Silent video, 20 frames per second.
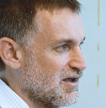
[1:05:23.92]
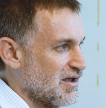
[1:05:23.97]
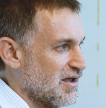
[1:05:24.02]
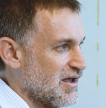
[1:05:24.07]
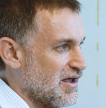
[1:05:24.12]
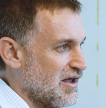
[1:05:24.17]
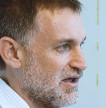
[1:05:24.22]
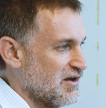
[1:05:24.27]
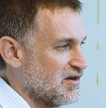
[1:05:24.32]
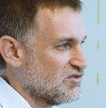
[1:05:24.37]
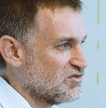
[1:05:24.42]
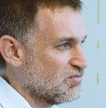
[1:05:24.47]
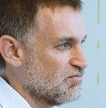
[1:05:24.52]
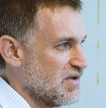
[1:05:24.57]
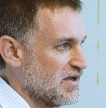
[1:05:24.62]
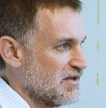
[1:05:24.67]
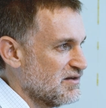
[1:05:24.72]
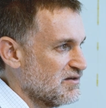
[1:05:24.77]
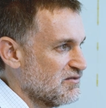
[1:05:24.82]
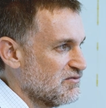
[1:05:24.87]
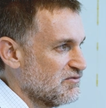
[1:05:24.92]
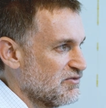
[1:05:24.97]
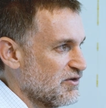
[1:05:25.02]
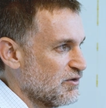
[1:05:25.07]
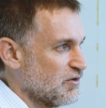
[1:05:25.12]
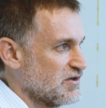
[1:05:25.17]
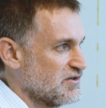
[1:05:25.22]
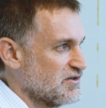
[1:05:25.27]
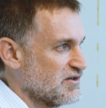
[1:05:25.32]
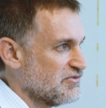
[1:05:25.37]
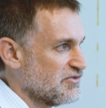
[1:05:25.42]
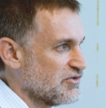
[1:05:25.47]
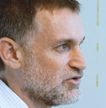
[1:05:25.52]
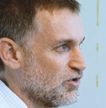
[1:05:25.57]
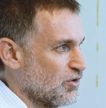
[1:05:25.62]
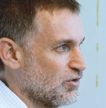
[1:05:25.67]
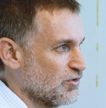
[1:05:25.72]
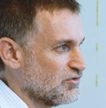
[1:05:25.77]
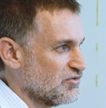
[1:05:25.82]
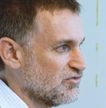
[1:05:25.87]
And it's made it very
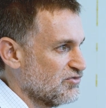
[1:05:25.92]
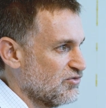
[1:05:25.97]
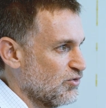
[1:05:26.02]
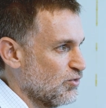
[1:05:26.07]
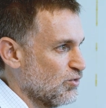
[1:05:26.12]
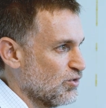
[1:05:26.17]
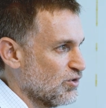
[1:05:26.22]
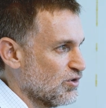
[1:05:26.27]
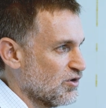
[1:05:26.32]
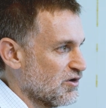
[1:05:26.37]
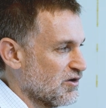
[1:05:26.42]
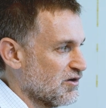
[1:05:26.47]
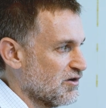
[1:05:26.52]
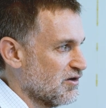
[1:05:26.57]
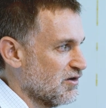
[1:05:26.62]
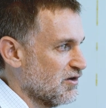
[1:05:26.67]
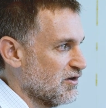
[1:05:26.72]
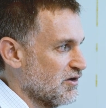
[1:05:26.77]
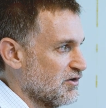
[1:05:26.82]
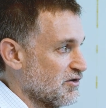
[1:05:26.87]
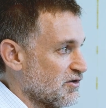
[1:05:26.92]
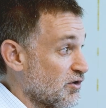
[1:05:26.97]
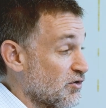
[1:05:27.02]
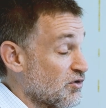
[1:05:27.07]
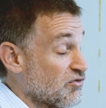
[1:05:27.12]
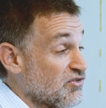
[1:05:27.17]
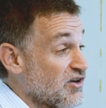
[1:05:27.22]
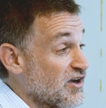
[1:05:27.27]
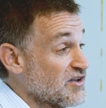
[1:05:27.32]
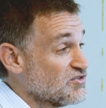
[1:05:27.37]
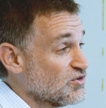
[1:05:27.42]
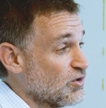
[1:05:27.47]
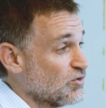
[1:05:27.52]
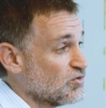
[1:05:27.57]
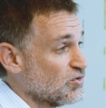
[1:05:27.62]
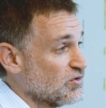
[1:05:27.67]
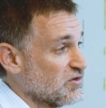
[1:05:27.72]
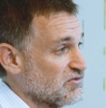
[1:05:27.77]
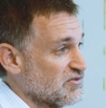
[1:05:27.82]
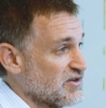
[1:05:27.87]
difficult for, to find
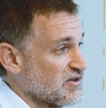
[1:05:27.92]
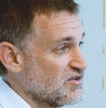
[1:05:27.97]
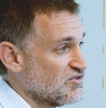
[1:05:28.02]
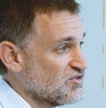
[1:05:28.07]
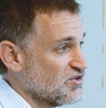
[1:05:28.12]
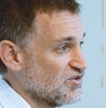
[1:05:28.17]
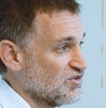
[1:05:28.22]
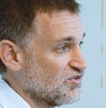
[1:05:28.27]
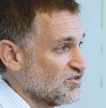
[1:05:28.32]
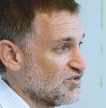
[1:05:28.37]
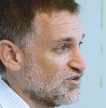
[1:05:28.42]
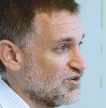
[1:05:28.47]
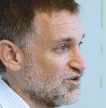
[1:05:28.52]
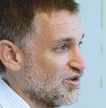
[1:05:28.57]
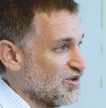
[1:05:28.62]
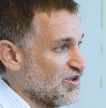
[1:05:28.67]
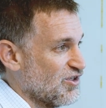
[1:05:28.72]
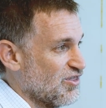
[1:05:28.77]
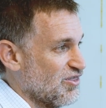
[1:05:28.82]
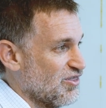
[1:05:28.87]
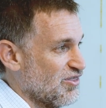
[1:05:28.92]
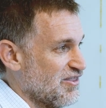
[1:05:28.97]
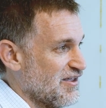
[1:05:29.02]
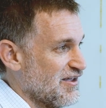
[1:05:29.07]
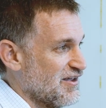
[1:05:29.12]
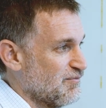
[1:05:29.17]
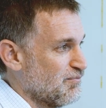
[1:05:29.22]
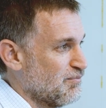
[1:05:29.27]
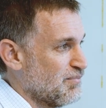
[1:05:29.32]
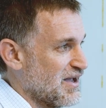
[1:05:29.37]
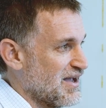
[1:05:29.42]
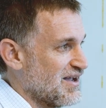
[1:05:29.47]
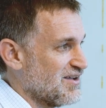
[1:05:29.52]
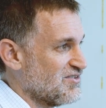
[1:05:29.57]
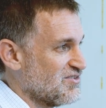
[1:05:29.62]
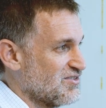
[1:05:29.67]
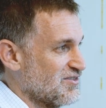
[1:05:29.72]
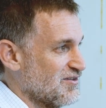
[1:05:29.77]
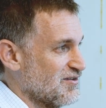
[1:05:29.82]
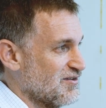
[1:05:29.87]
social interventions that
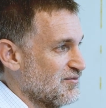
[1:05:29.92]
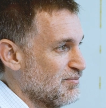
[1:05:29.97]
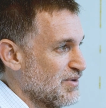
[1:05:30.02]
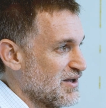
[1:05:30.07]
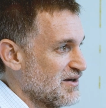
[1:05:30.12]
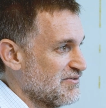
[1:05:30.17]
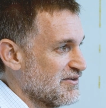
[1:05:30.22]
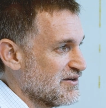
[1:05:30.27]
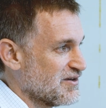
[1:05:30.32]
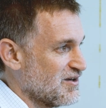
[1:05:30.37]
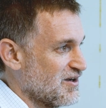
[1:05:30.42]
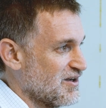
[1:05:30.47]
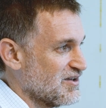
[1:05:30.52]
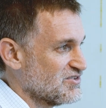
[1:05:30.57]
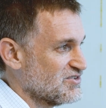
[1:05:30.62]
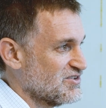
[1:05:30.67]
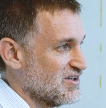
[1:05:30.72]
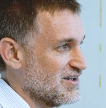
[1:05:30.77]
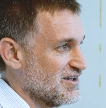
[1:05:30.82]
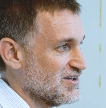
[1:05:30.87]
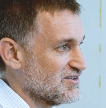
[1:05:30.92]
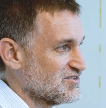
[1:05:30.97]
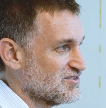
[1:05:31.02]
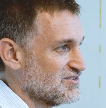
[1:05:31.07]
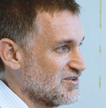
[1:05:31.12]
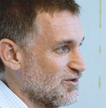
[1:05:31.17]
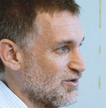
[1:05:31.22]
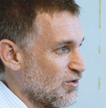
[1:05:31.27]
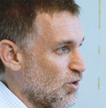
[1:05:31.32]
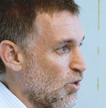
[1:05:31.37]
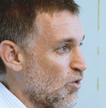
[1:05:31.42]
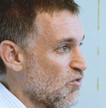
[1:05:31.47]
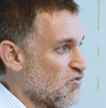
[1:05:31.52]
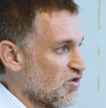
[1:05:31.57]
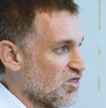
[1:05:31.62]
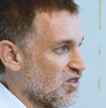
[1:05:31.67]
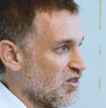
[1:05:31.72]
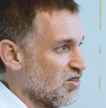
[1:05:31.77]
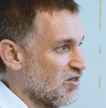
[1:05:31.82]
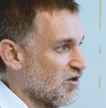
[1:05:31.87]
pass the benefit cost test
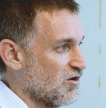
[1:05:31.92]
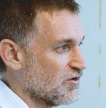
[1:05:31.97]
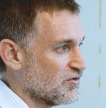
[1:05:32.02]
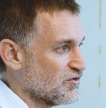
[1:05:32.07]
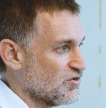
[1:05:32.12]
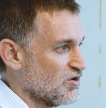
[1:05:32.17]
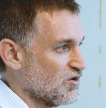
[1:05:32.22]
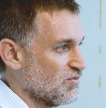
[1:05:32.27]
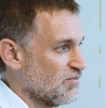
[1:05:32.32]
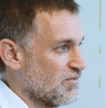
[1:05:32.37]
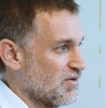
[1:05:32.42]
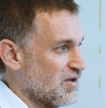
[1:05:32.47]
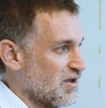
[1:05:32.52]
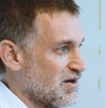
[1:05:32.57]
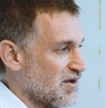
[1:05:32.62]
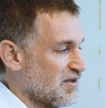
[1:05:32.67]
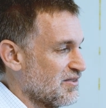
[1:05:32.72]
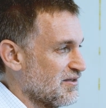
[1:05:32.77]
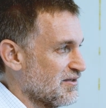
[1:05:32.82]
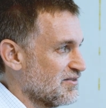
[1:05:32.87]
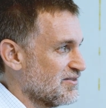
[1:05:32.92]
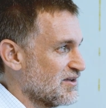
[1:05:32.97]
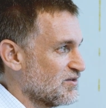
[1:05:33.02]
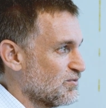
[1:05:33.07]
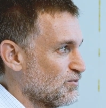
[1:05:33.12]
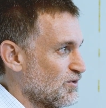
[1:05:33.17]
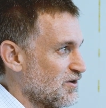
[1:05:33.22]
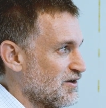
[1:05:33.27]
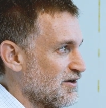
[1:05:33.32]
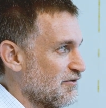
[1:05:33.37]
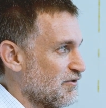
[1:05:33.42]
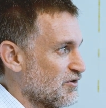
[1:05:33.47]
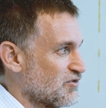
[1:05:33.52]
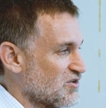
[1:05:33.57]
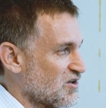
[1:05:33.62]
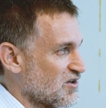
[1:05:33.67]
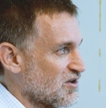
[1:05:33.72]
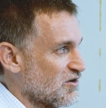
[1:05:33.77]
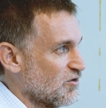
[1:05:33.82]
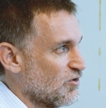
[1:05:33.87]
over the long term. And I think that's why we were
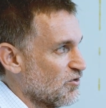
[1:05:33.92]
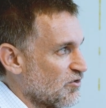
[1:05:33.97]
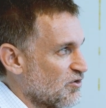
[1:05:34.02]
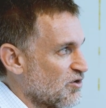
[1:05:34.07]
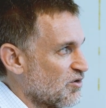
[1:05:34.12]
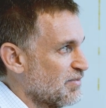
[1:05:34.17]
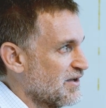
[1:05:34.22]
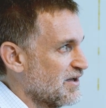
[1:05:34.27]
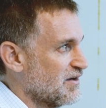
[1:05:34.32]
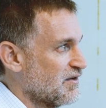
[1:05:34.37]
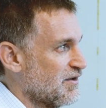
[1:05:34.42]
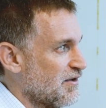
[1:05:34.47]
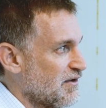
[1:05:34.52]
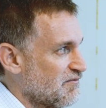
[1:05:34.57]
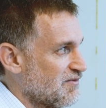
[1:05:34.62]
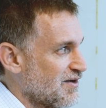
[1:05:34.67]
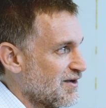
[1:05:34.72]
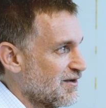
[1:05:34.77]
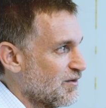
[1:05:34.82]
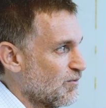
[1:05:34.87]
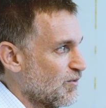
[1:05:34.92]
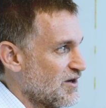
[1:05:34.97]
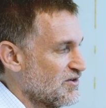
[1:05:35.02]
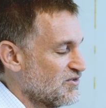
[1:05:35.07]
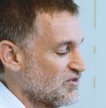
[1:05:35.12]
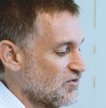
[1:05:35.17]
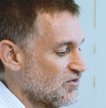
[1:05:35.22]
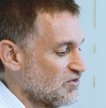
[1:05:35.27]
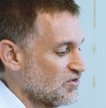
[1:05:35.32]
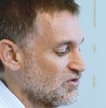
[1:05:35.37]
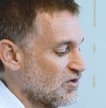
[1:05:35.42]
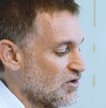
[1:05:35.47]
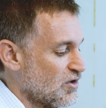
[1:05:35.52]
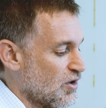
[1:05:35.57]
talking earlier about evaluations.